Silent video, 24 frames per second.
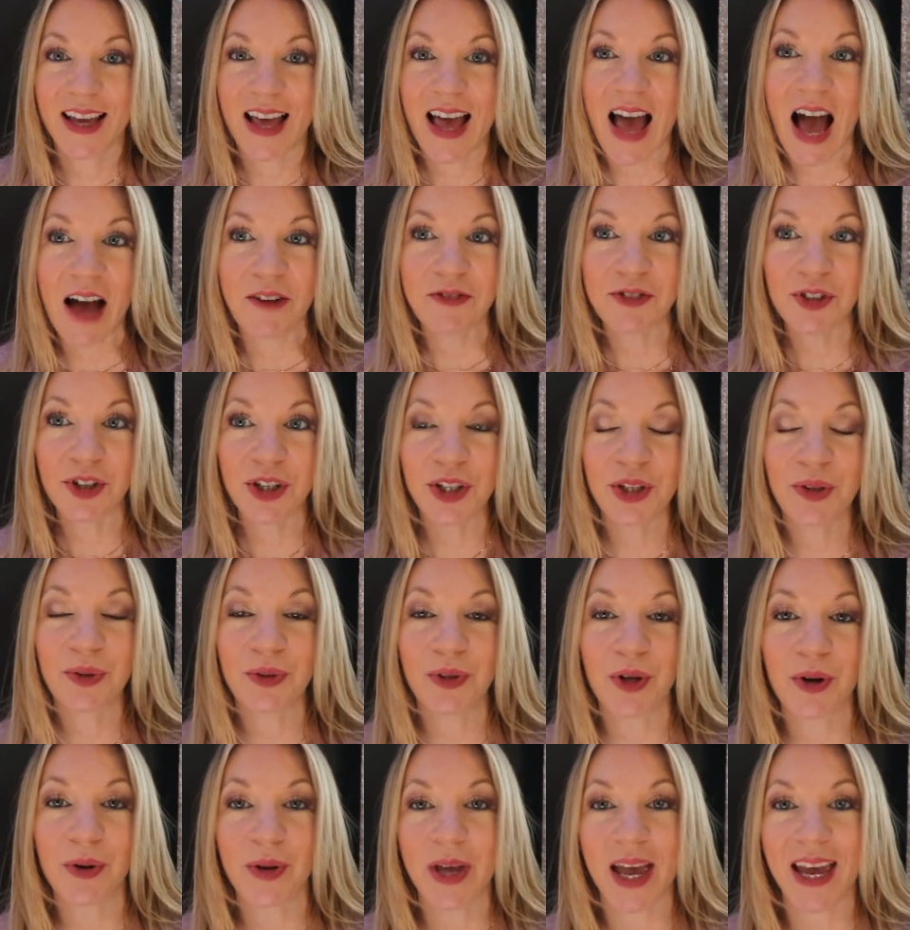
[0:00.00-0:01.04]
After you
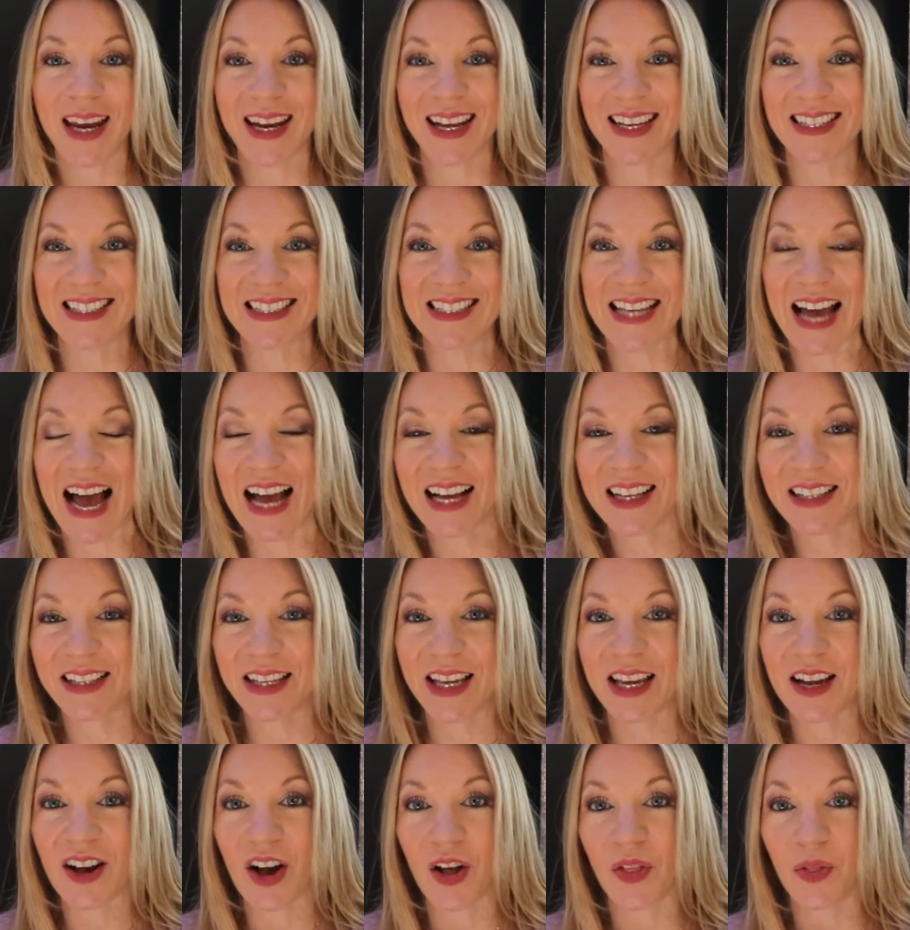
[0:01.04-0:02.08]
locate
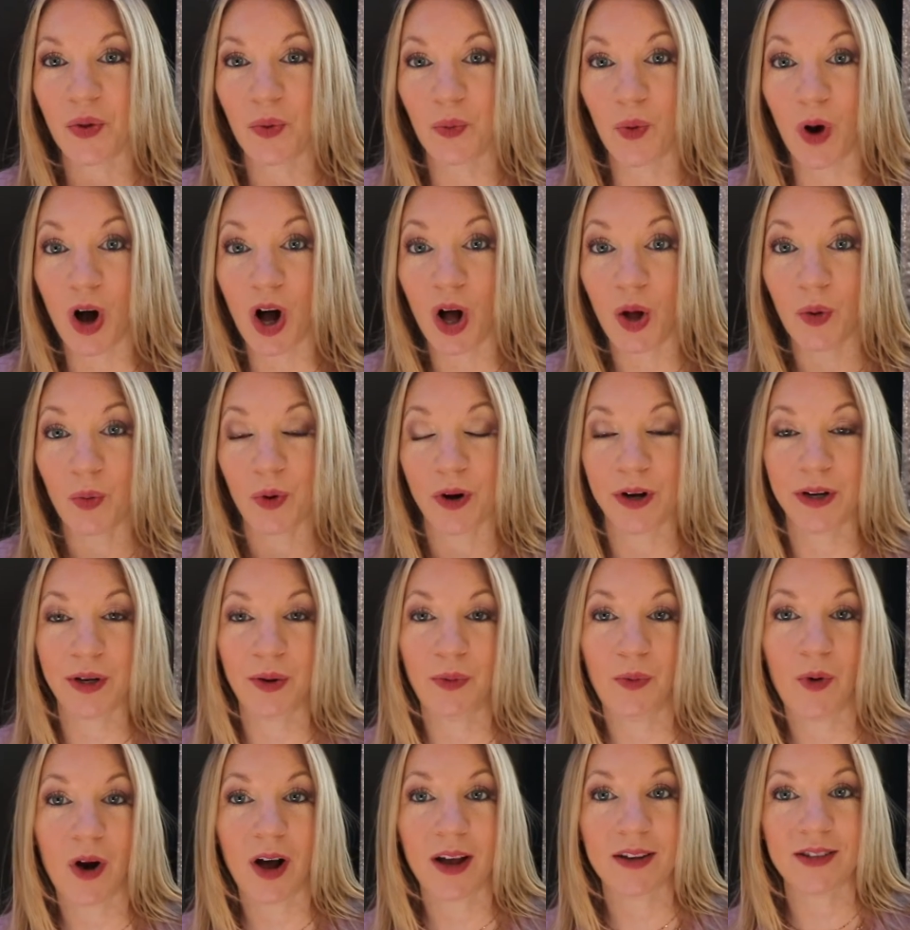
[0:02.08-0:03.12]
exactly on the wall where
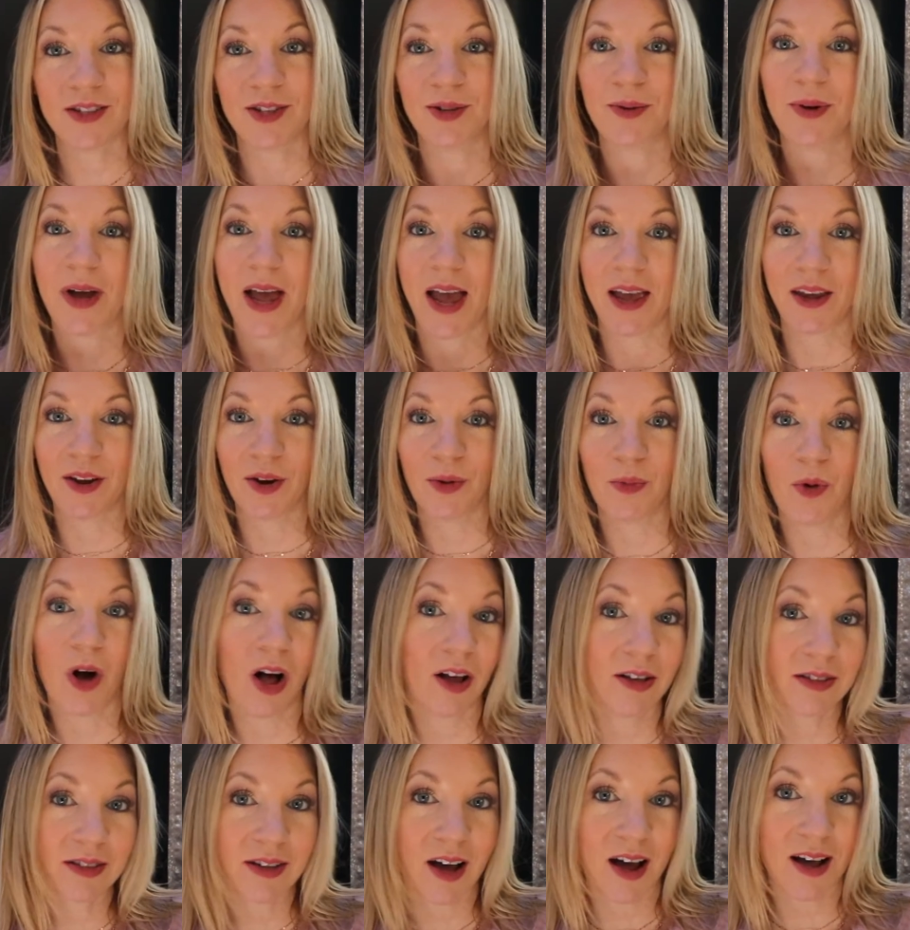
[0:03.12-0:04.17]
you want to hang your
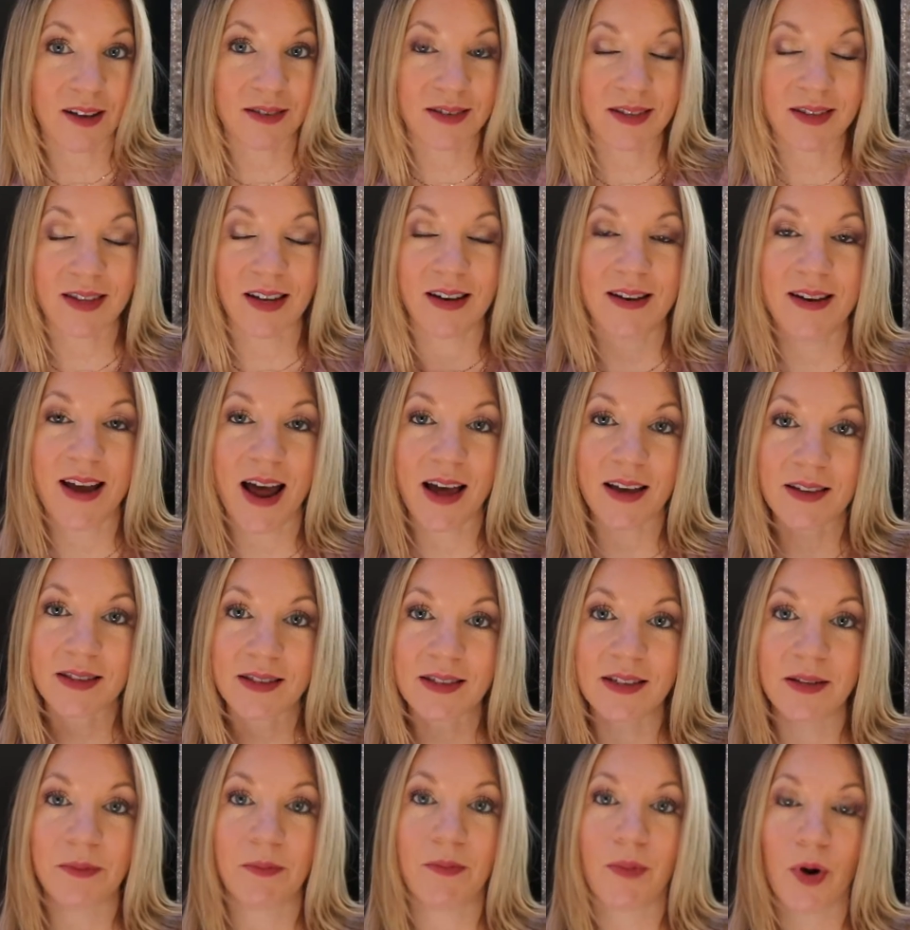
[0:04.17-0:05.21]
wall sconce, the
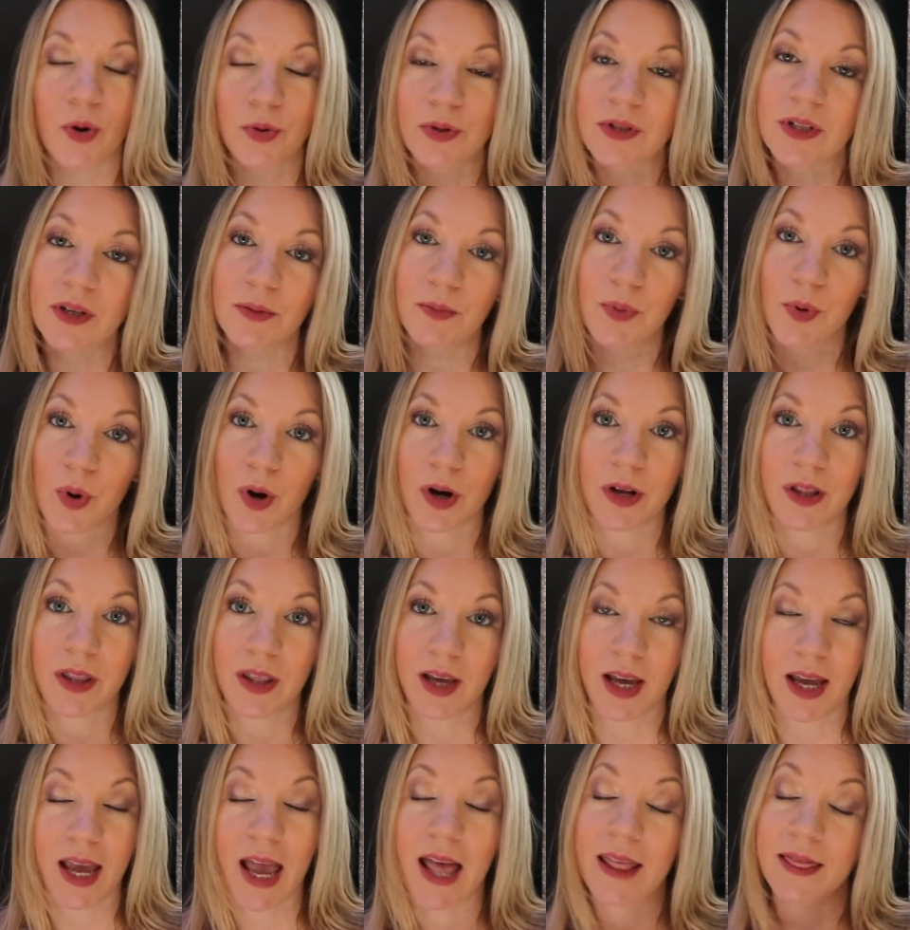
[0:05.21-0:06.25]
next most important
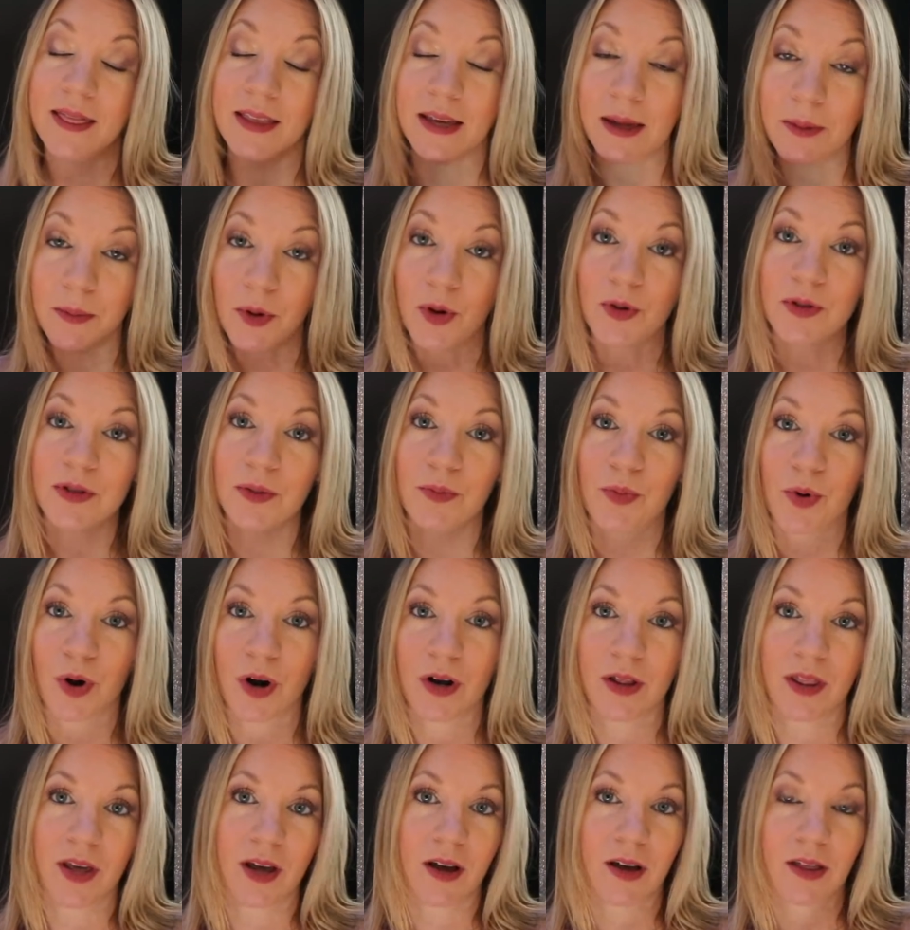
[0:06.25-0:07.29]
thing, and the most
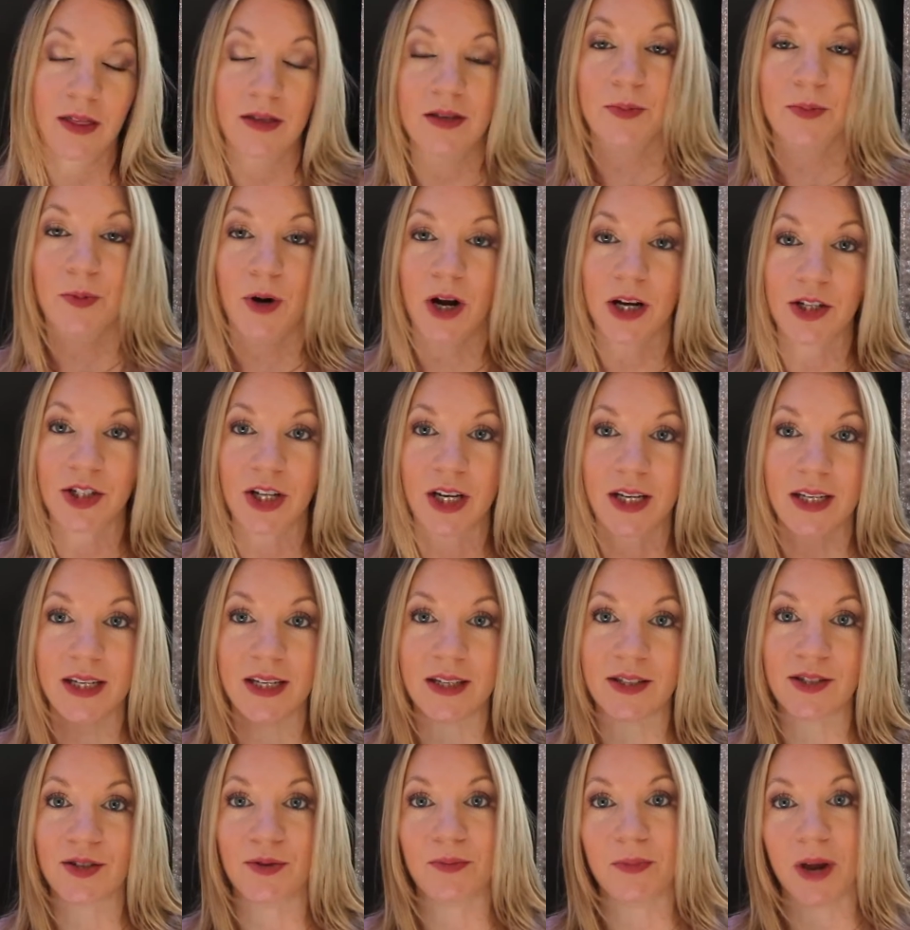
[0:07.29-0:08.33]
important thing on project,
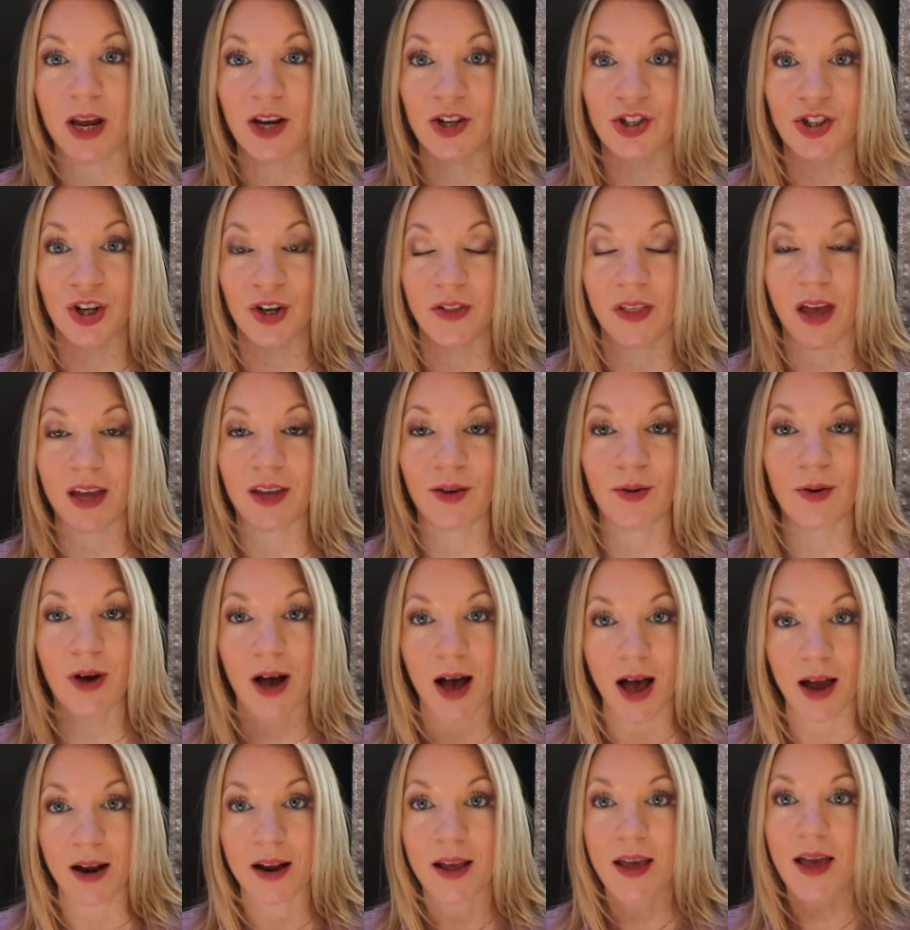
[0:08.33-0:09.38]
is to make sure that you
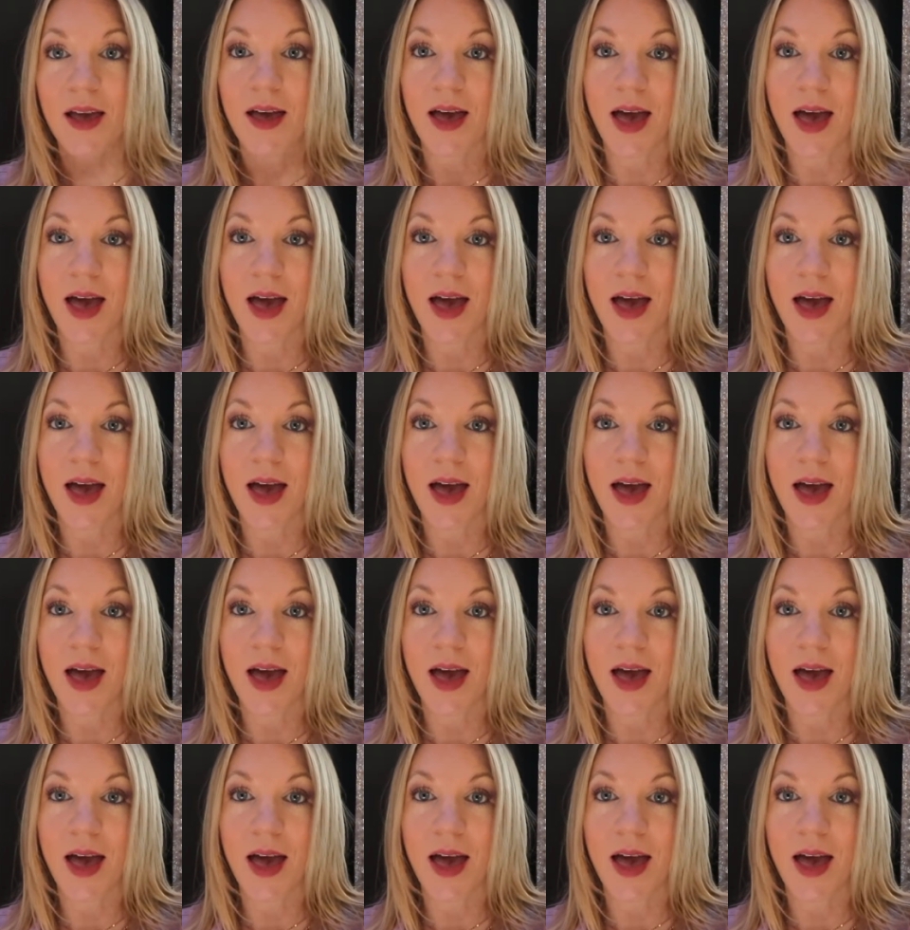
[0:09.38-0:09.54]
cut